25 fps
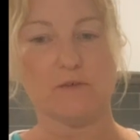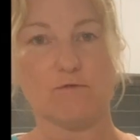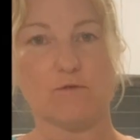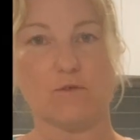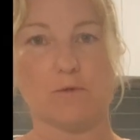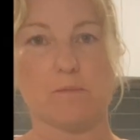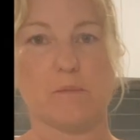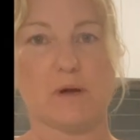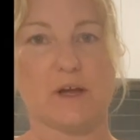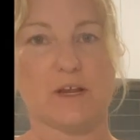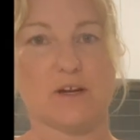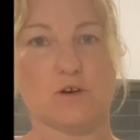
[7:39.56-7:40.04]

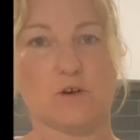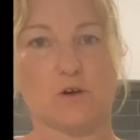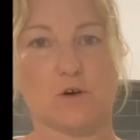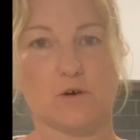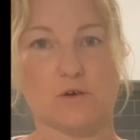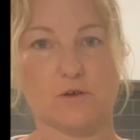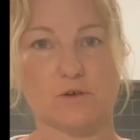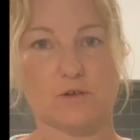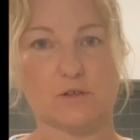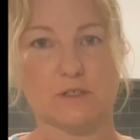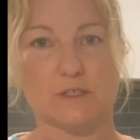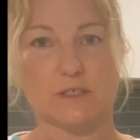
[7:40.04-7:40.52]
from my
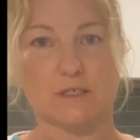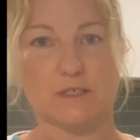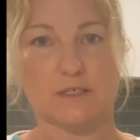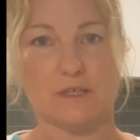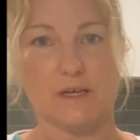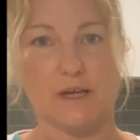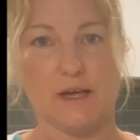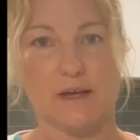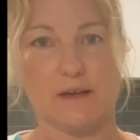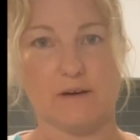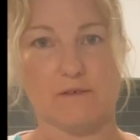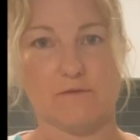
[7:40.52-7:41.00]
notes
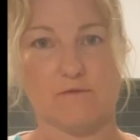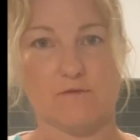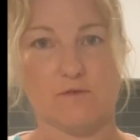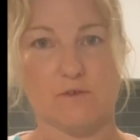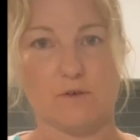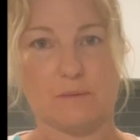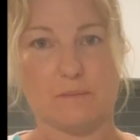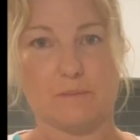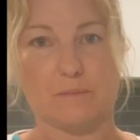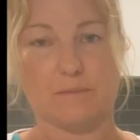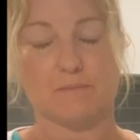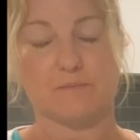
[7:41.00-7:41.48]
and
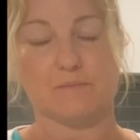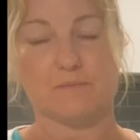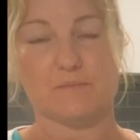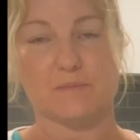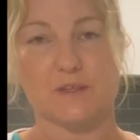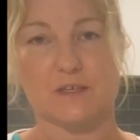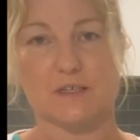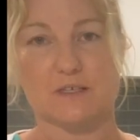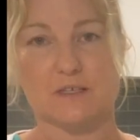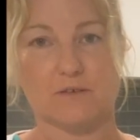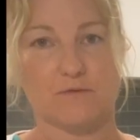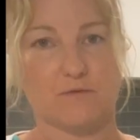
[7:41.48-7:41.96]
from
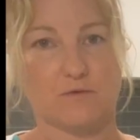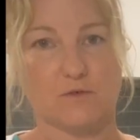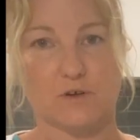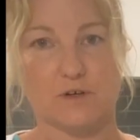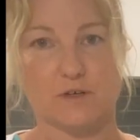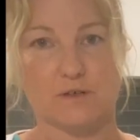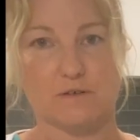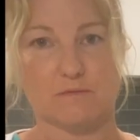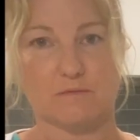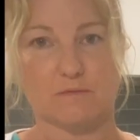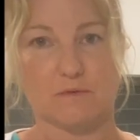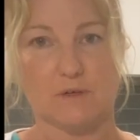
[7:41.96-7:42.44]
the
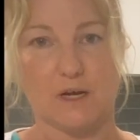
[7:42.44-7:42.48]
different